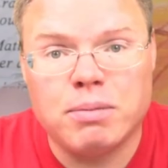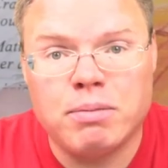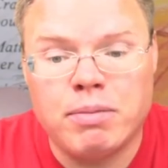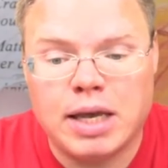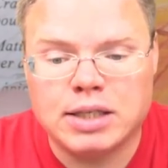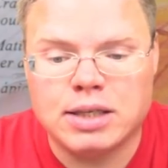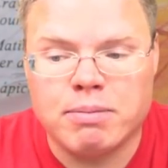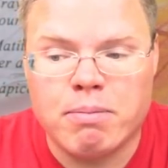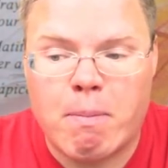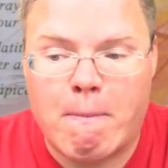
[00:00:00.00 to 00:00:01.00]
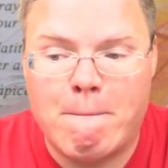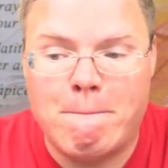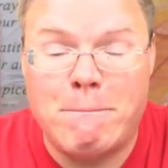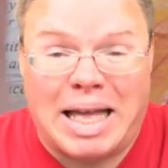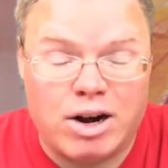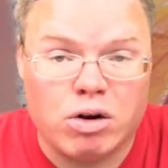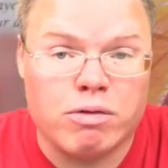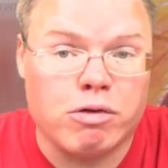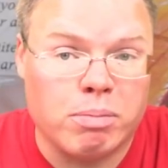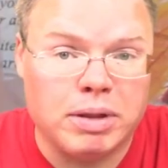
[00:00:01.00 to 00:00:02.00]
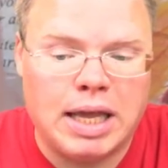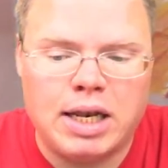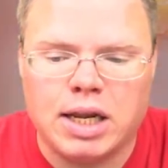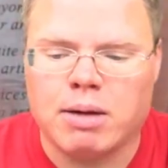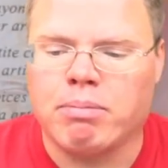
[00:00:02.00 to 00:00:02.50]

makes them better for blending.